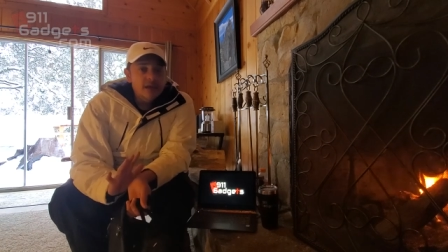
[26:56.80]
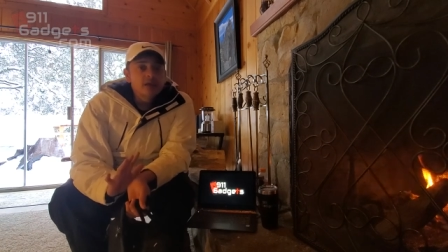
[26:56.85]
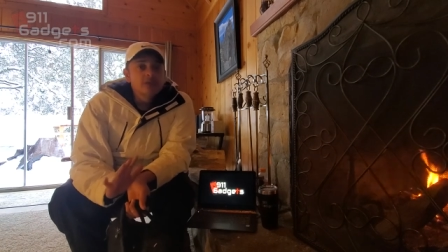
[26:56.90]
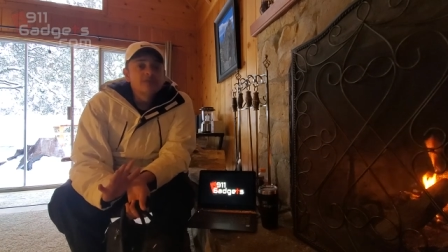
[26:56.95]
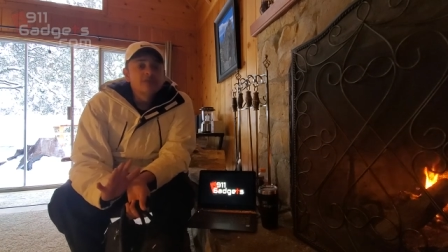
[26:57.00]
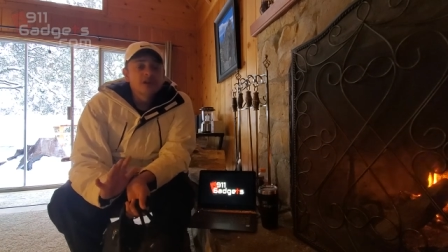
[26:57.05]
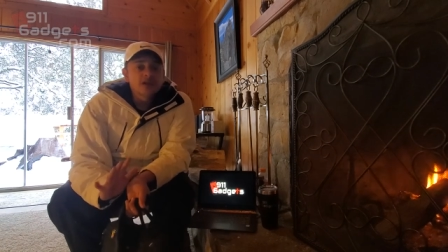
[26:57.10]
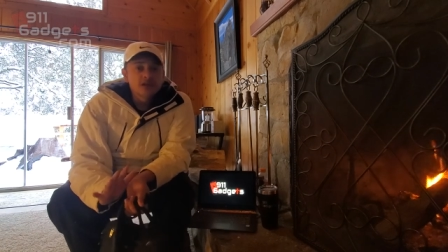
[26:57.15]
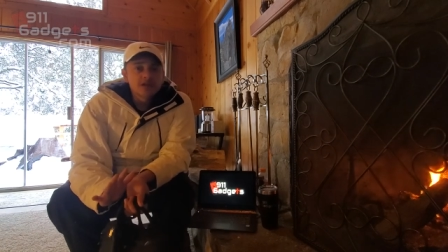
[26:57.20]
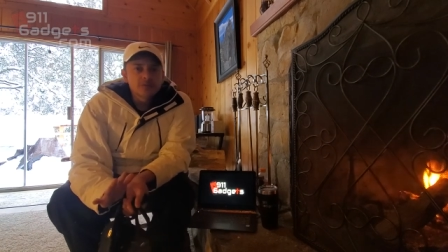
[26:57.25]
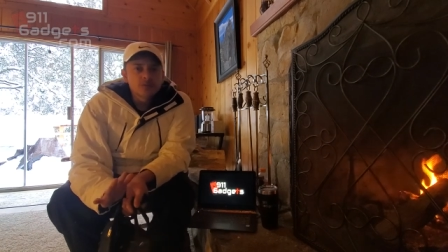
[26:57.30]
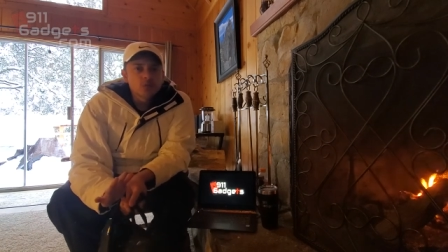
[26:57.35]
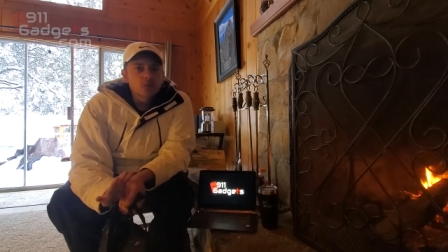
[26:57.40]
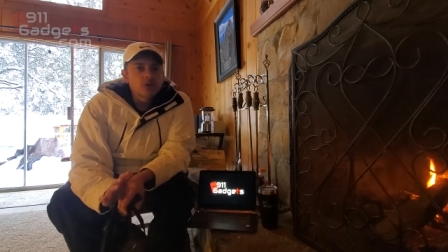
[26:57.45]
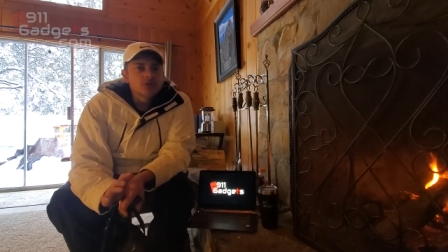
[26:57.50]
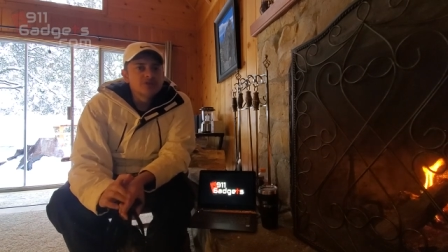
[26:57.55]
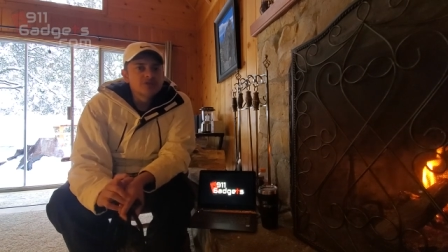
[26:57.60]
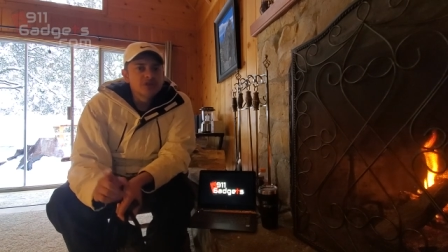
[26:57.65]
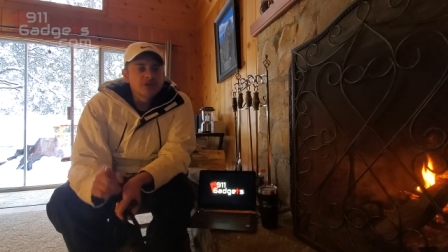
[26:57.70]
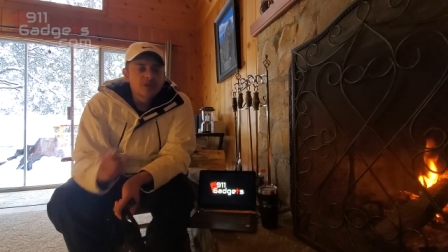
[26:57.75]
If a customer
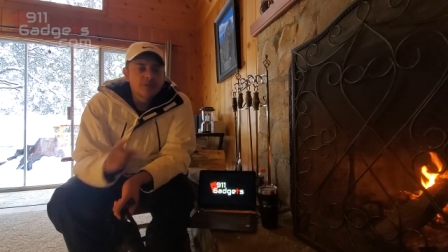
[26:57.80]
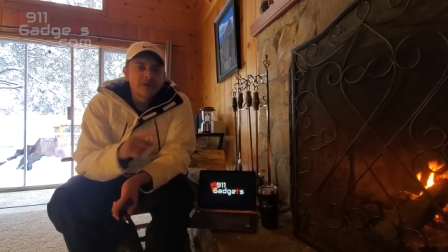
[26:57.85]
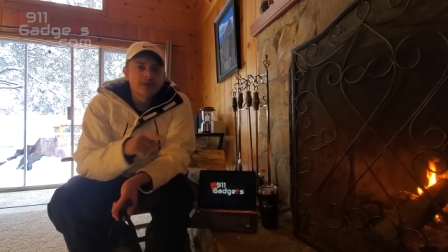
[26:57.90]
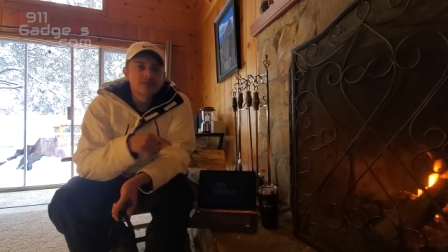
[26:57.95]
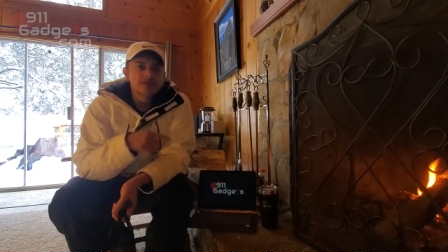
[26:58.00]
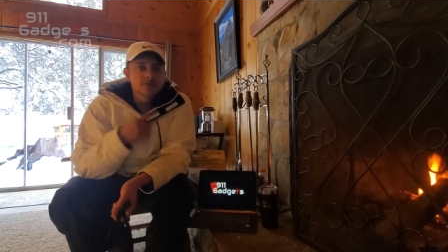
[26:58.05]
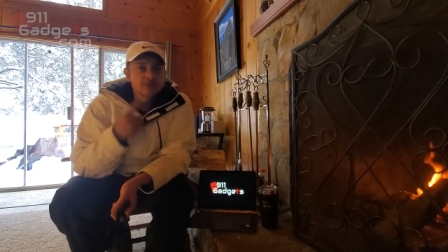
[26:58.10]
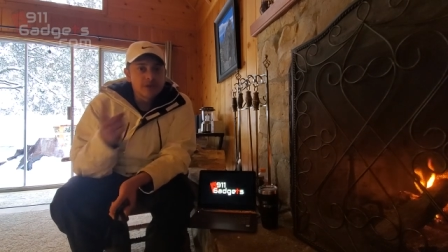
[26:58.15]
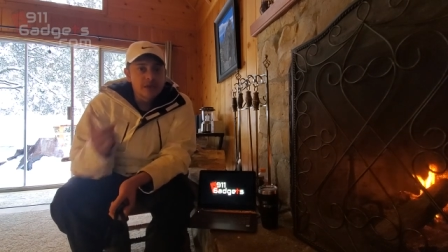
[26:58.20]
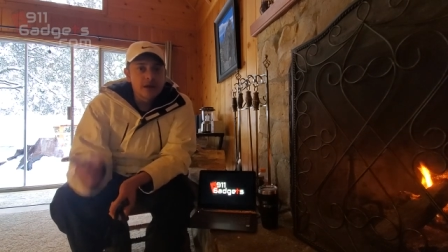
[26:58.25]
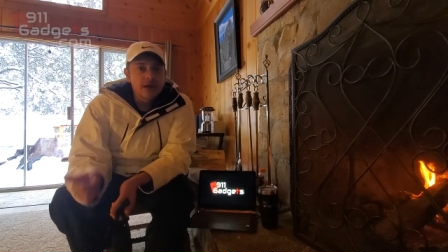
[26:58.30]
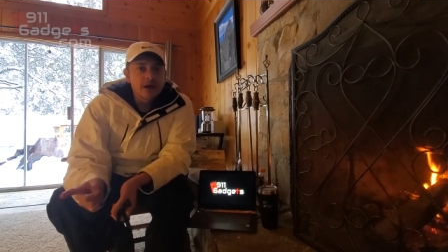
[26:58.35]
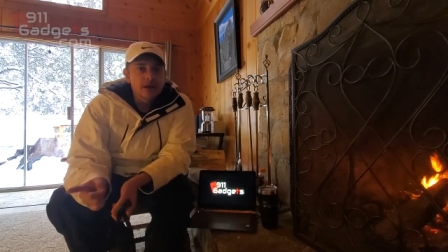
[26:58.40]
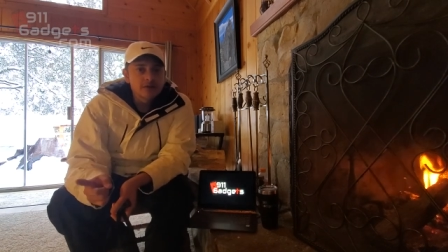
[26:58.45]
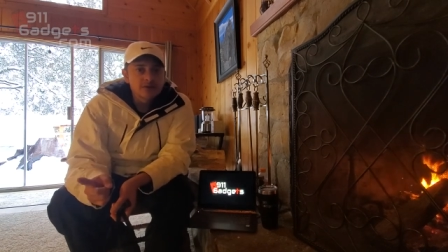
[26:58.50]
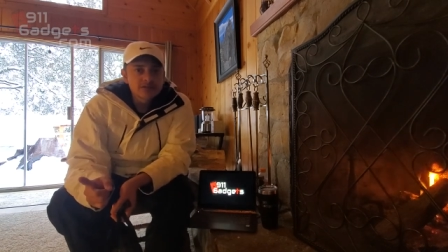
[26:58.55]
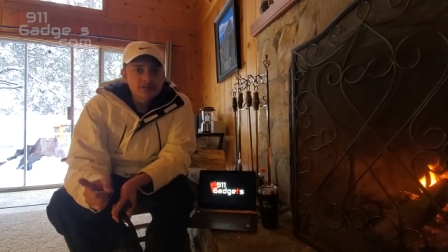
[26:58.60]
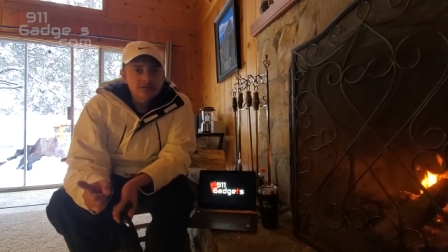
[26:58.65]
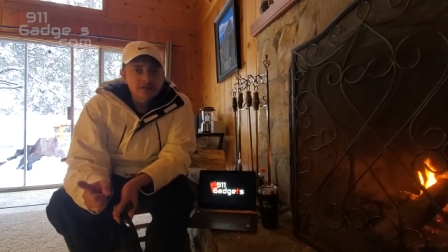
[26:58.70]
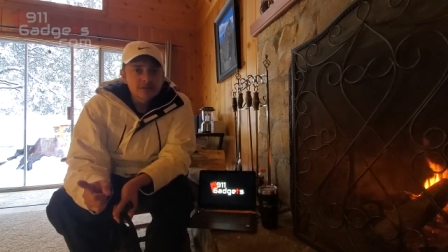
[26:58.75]
wants you to come out to their
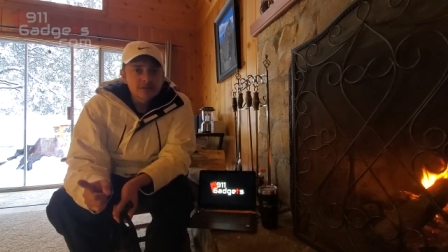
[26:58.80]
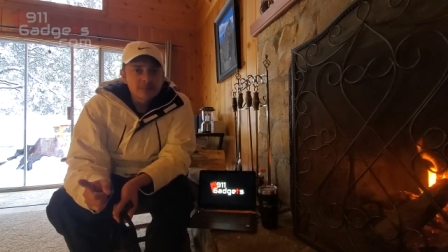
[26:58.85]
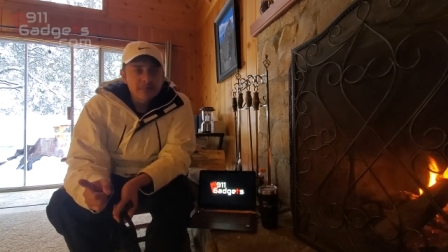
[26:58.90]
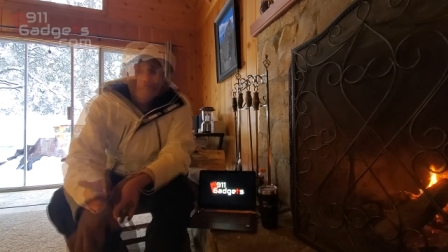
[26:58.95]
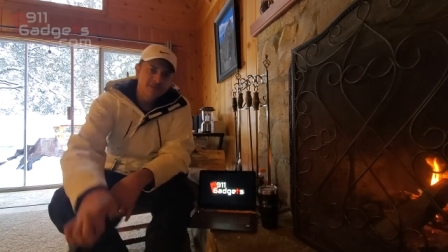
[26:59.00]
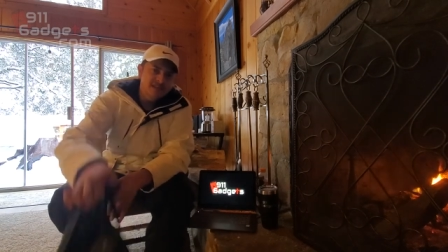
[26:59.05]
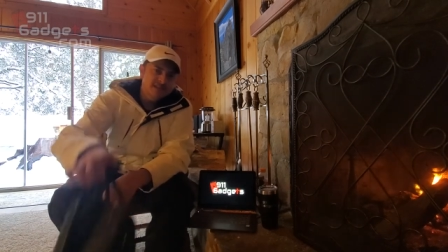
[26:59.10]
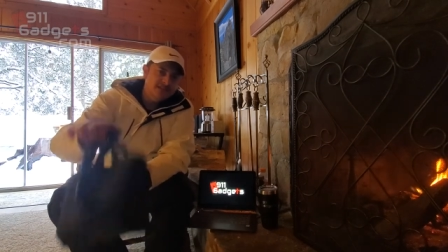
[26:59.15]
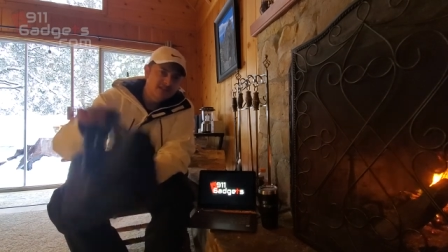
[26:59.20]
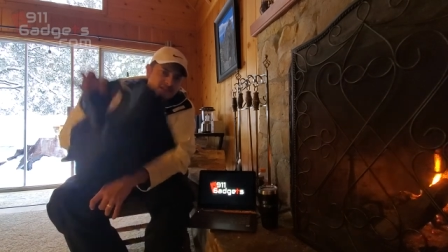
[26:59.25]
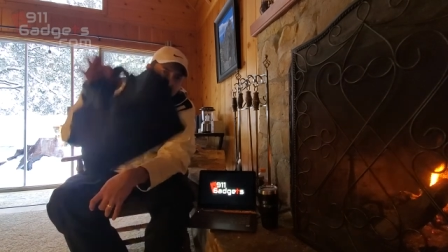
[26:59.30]
house, this